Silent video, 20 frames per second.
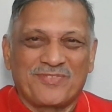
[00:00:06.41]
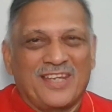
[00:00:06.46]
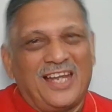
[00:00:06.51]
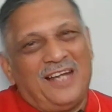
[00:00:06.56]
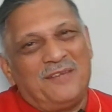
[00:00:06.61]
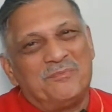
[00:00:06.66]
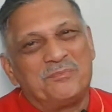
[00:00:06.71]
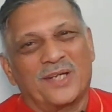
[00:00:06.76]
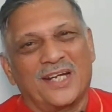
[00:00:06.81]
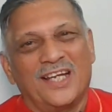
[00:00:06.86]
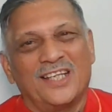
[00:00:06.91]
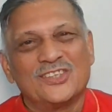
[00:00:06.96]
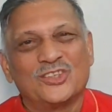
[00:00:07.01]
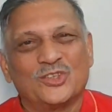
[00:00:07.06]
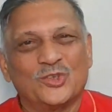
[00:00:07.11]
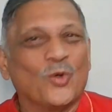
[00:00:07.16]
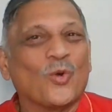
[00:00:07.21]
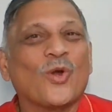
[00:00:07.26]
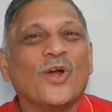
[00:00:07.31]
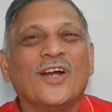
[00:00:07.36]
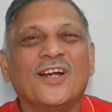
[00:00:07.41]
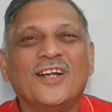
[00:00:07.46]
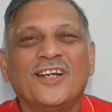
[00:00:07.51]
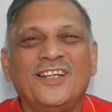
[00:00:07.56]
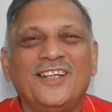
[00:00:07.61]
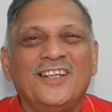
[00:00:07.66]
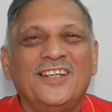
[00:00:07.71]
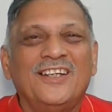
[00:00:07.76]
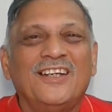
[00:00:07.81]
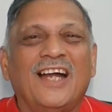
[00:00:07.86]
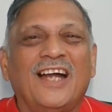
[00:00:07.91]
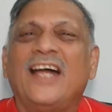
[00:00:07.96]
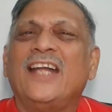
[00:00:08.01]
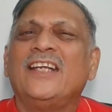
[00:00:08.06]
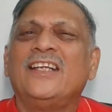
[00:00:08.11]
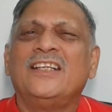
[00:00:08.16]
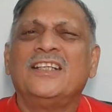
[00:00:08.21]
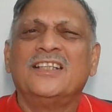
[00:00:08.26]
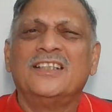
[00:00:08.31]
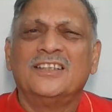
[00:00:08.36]
I'm Prakash Zog,
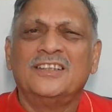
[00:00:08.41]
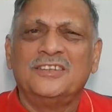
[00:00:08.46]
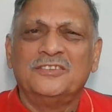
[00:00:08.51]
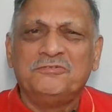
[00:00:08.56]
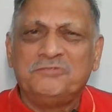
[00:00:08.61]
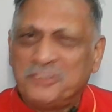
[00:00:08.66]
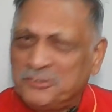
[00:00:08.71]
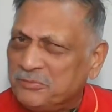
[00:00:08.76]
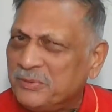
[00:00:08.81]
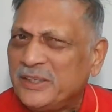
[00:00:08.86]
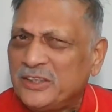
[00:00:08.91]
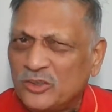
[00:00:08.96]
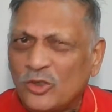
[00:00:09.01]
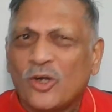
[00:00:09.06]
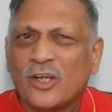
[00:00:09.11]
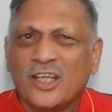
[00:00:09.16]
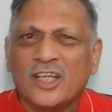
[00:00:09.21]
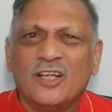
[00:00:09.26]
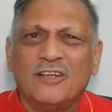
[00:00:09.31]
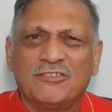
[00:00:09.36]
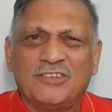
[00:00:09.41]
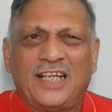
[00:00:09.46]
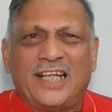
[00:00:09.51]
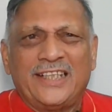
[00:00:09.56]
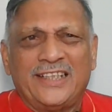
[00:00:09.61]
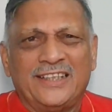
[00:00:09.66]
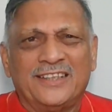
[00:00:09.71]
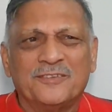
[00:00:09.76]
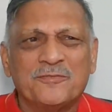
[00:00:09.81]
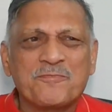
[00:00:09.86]
and we've been talking of light.